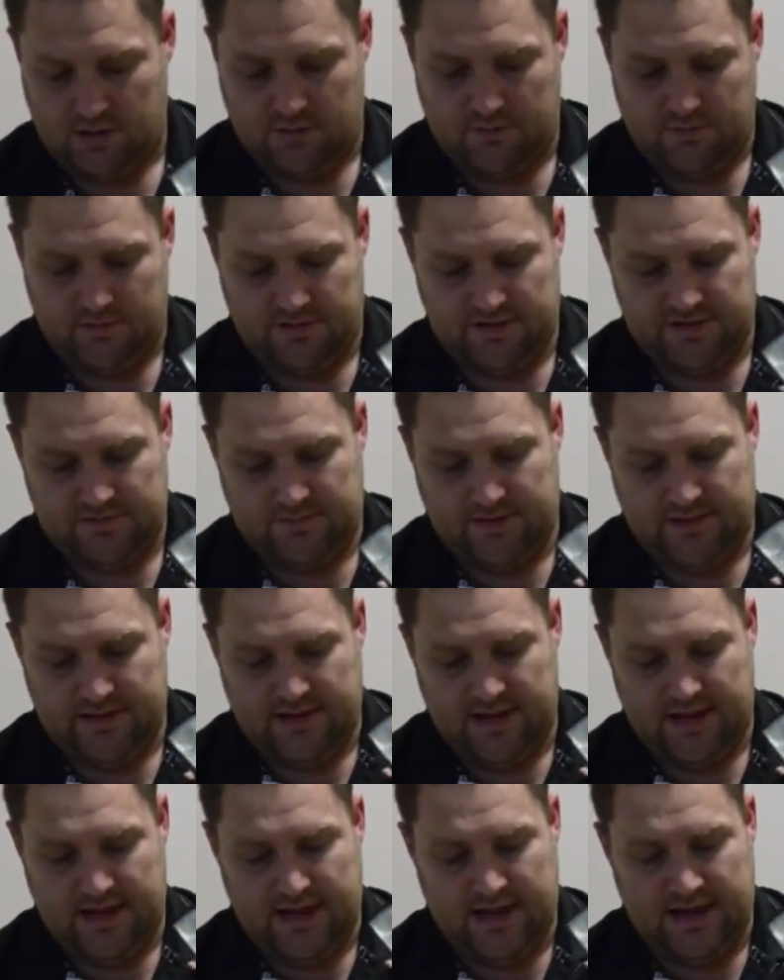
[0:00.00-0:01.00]
Put this one
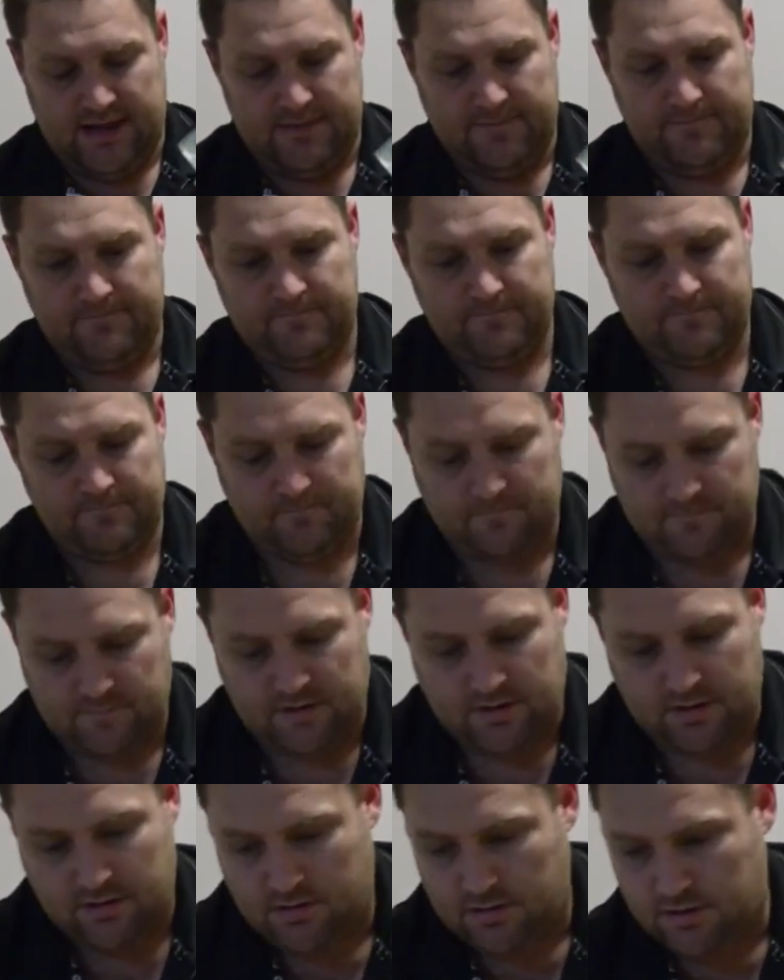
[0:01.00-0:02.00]
there.
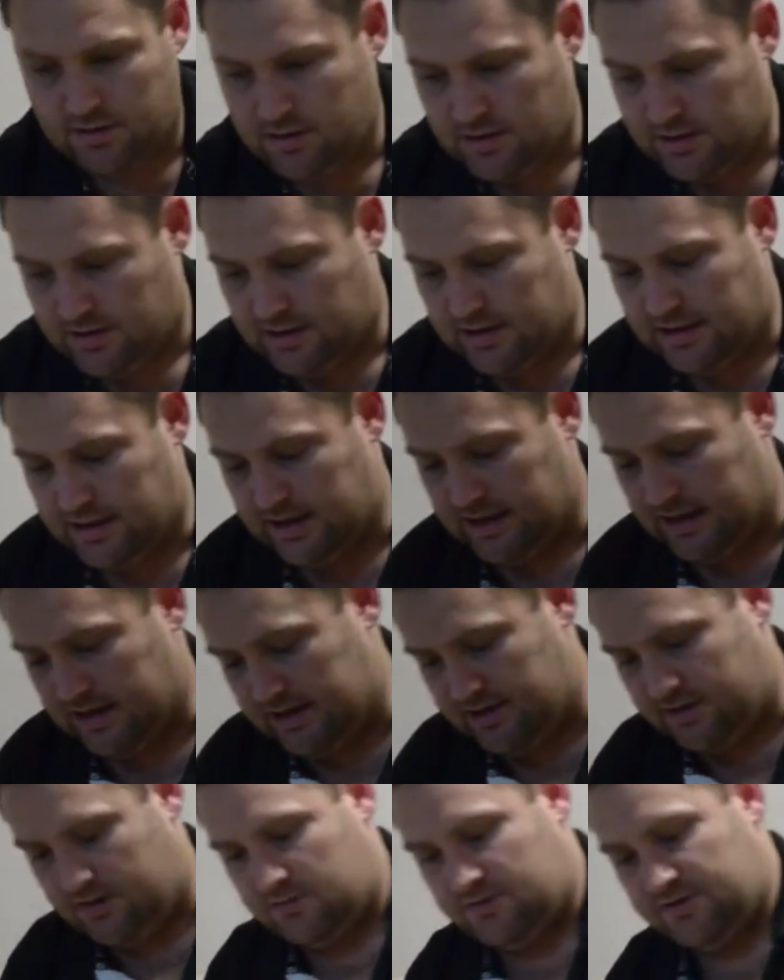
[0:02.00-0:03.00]

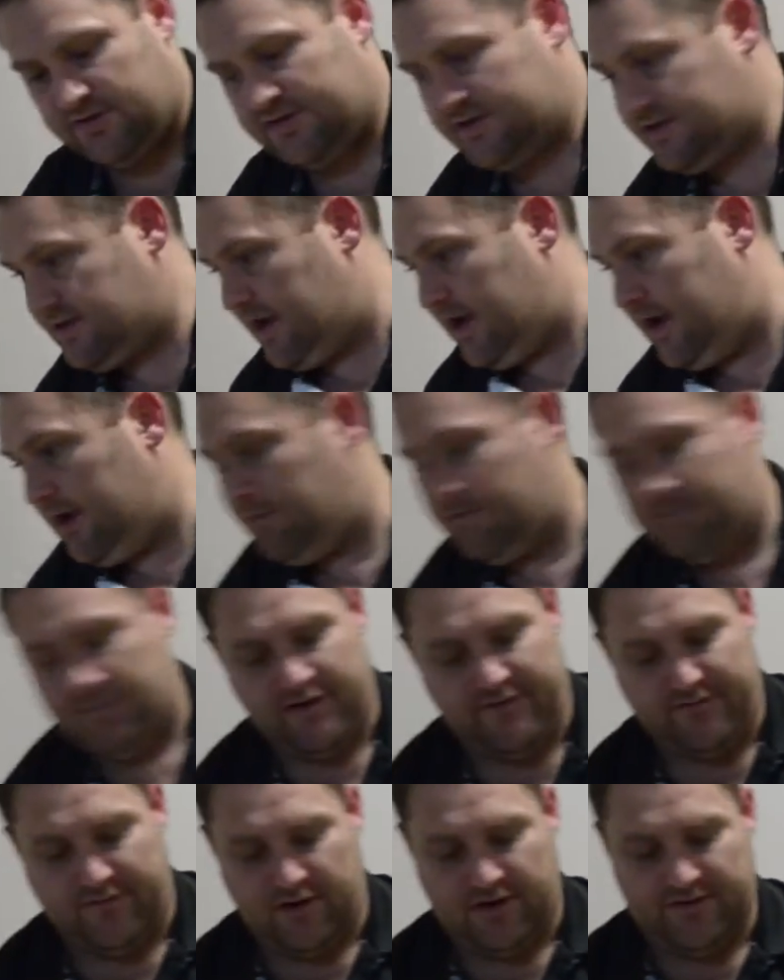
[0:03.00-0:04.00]
And I will stay with
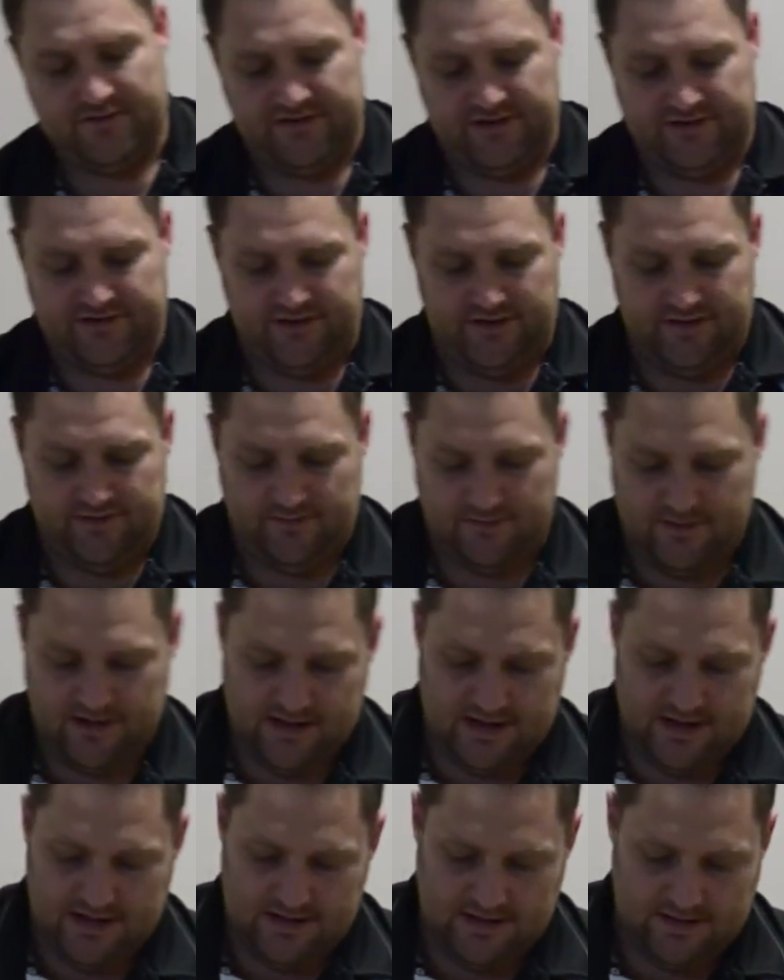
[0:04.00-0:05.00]
my
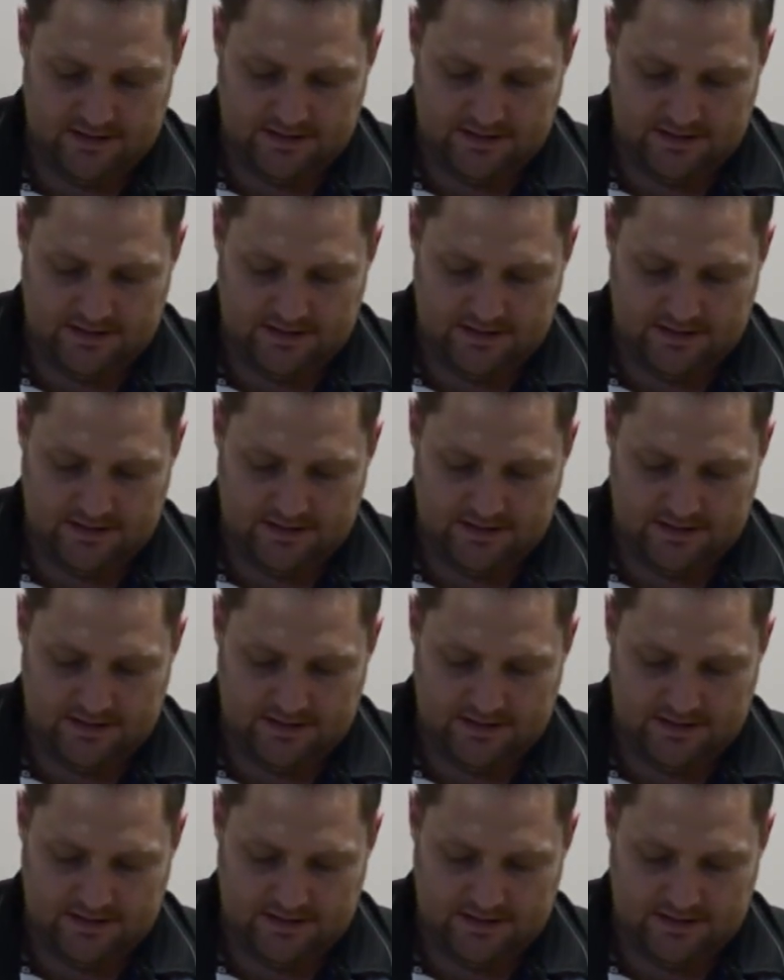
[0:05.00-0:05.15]
563.